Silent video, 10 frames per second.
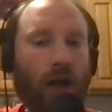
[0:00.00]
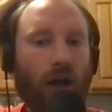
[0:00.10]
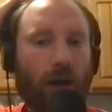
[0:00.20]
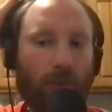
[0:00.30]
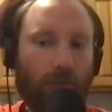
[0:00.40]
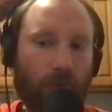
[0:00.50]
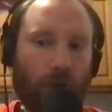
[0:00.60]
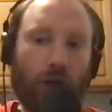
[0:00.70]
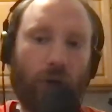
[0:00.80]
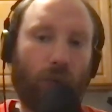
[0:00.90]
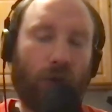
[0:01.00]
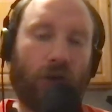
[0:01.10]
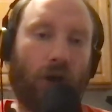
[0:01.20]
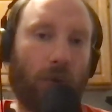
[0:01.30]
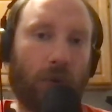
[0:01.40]
we
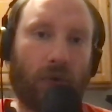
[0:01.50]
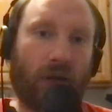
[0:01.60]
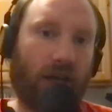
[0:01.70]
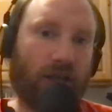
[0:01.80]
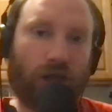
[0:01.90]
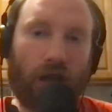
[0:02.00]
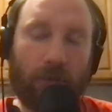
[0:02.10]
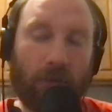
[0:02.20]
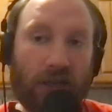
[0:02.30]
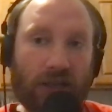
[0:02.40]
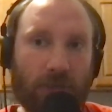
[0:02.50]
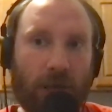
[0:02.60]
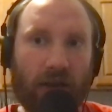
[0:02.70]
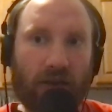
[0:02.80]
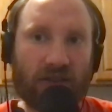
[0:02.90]
thought we were getting John Means
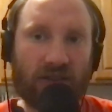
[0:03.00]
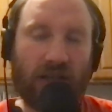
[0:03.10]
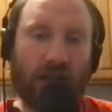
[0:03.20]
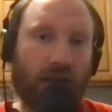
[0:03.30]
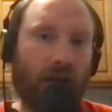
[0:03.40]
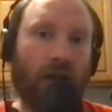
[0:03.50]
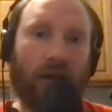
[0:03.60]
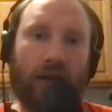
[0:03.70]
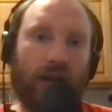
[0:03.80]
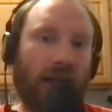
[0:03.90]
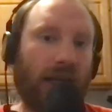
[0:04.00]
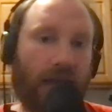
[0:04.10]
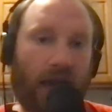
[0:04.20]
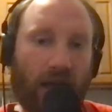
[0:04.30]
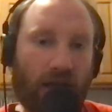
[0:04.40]
back this year. He
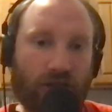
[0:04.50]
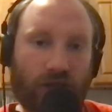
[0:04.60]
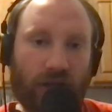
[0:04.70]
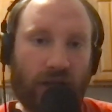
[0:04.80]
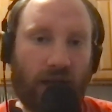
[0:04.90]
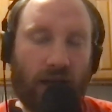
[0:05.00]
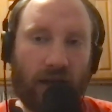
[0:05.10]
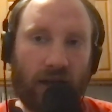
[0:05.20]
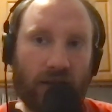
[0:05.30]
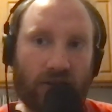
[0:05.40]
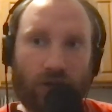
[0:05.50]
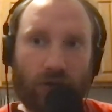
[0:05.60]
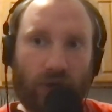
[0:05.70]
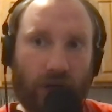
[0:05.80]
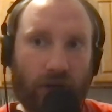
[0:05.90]
got injured again. His
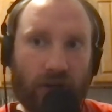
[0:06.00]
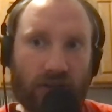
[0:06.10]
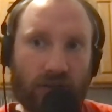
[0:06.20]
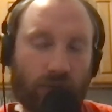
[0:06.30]
career is